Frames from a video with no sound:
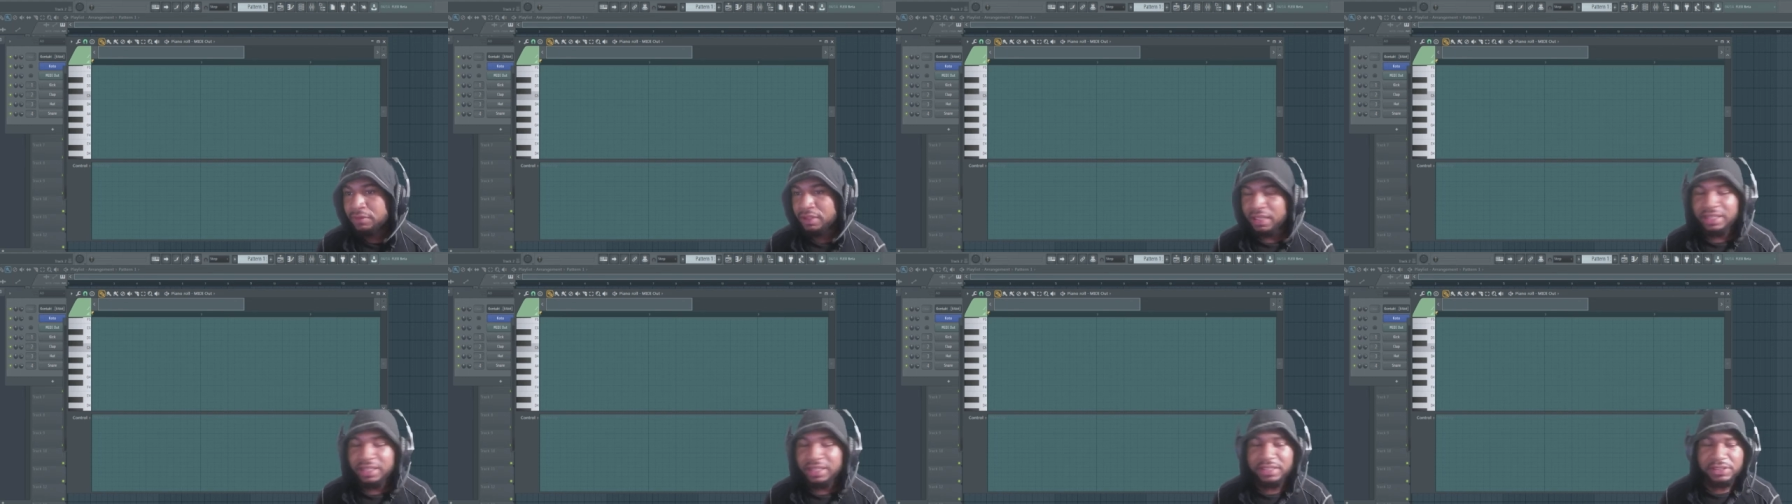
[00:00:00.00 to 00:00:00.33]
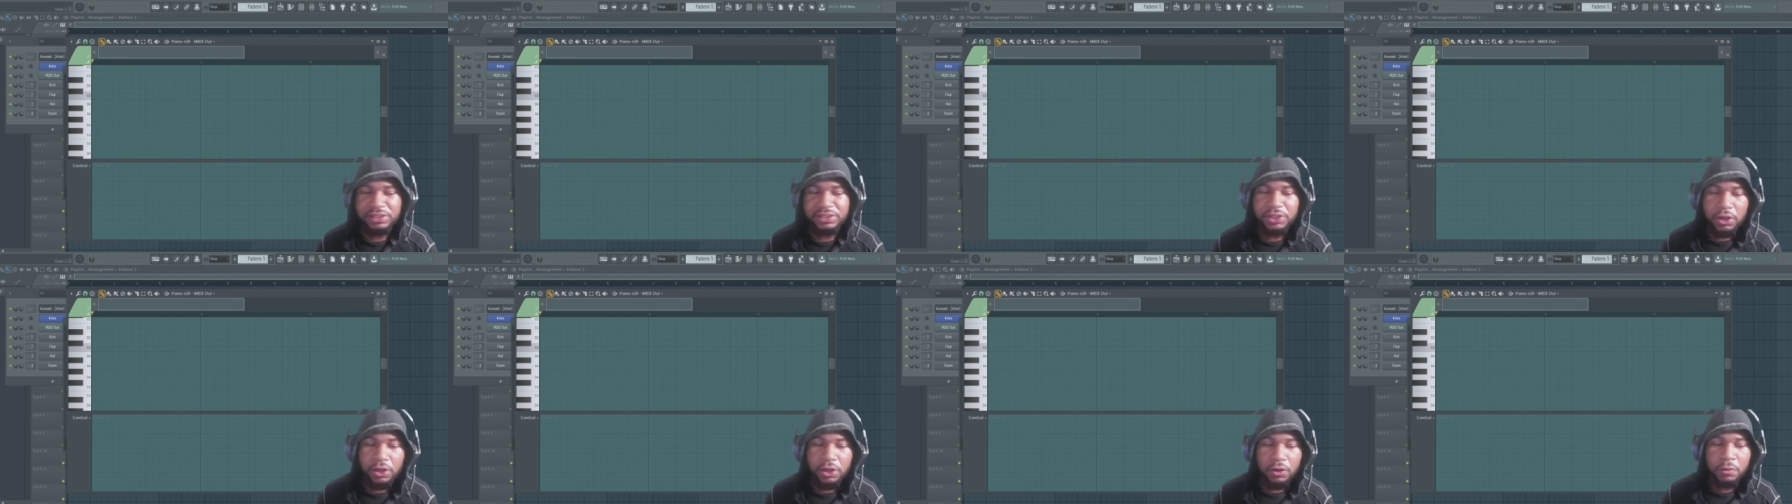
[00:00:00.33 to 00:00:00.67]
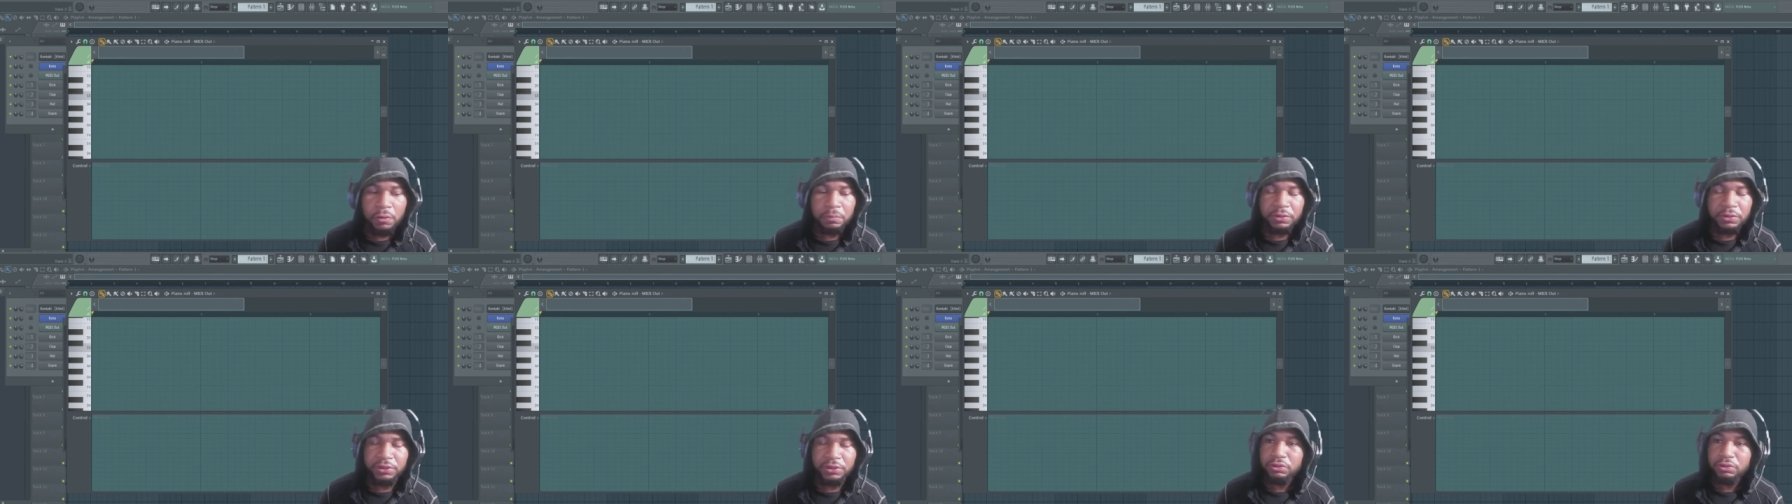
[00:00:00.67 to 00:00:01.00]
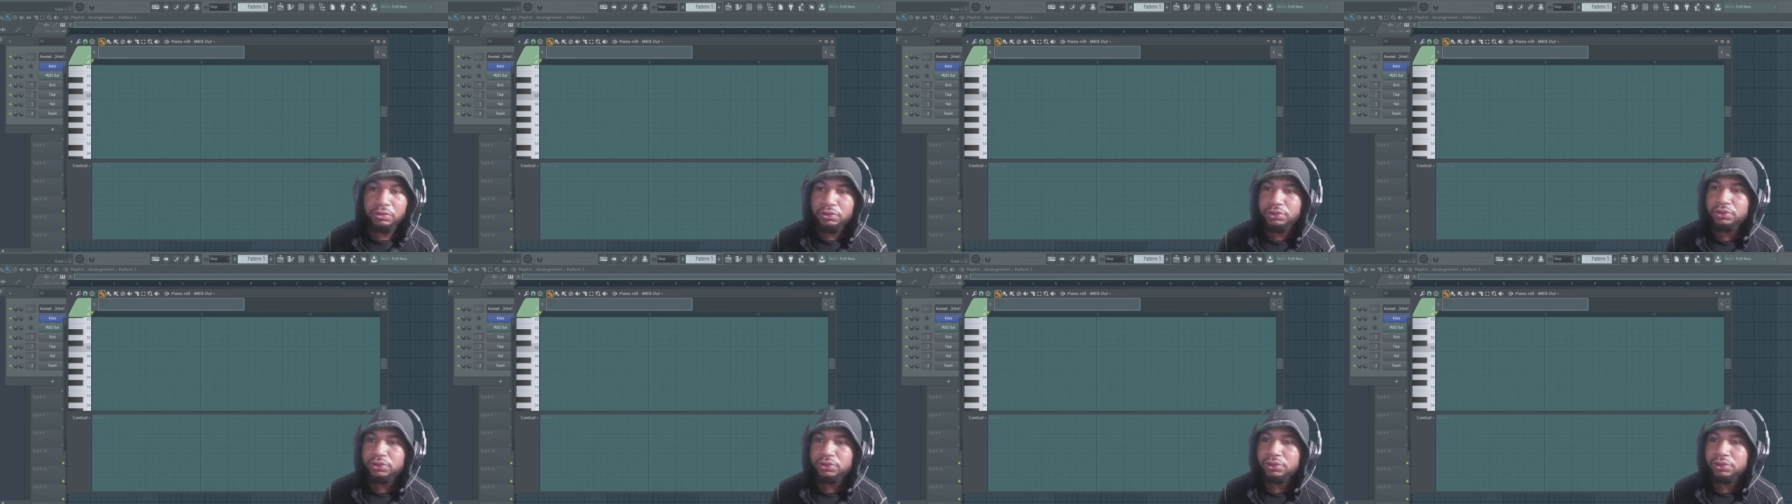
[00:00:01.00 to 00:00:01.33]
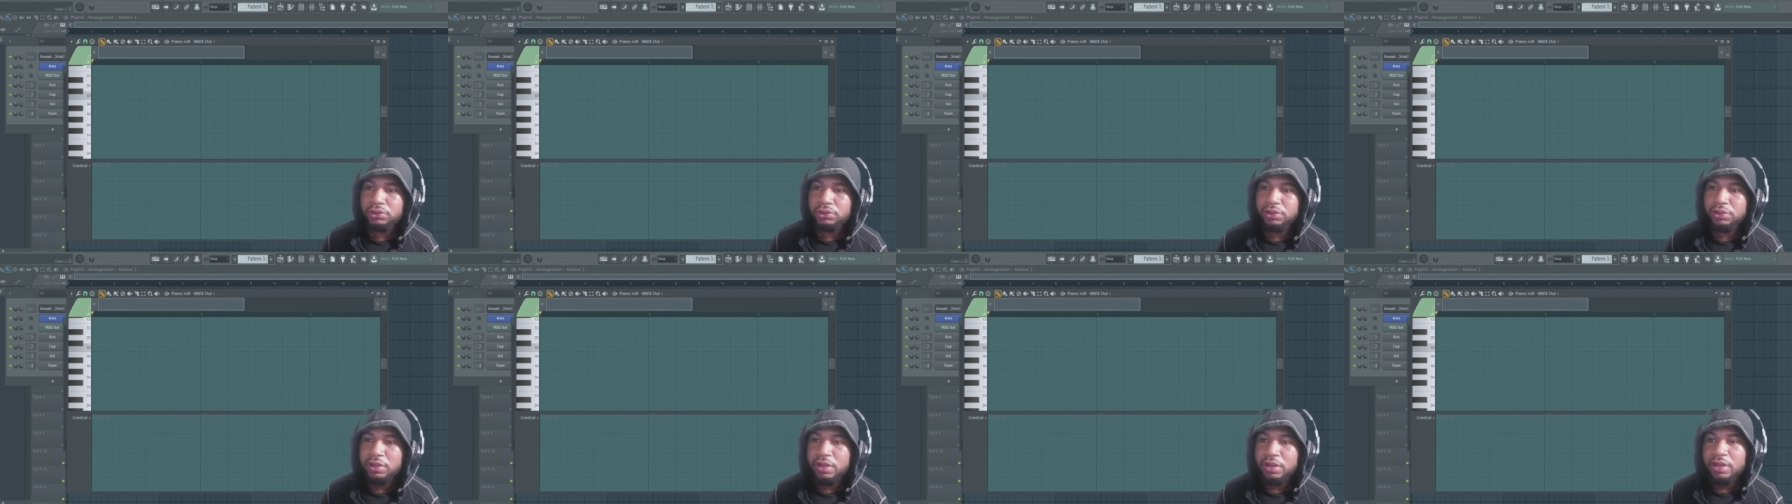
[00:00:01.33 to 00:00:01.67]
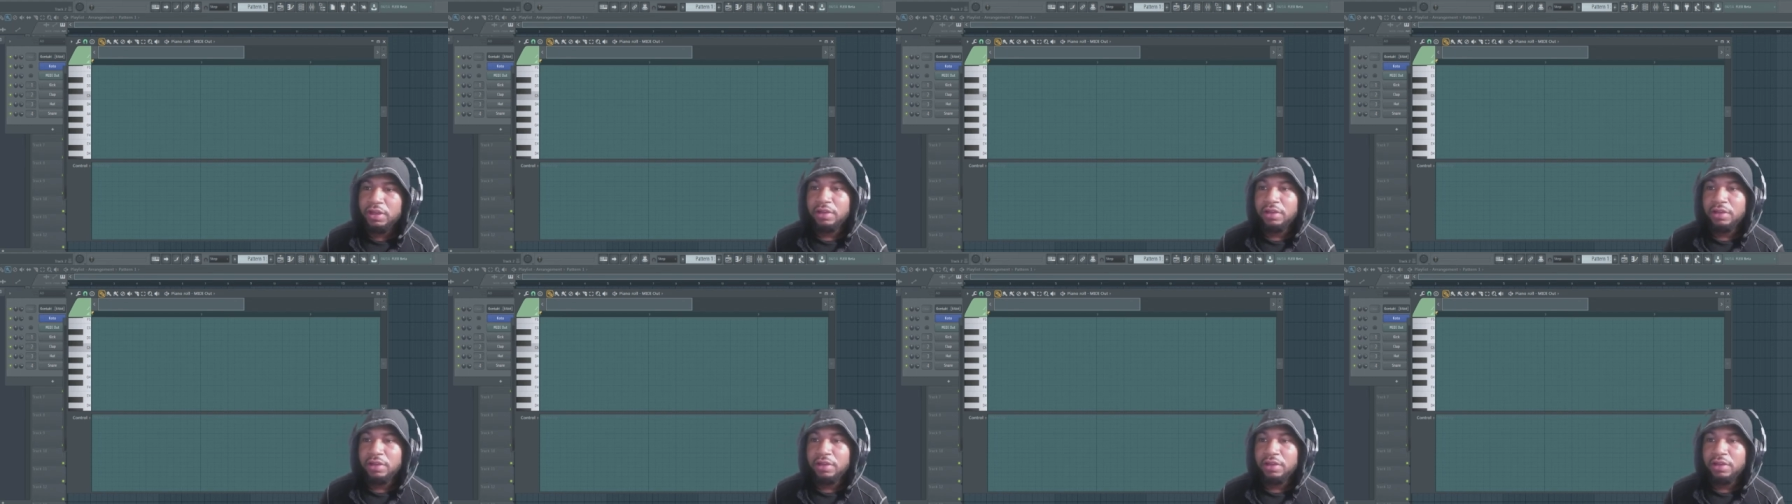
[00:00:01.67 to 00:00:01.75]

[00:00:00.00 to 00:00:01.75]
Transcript: It just show producers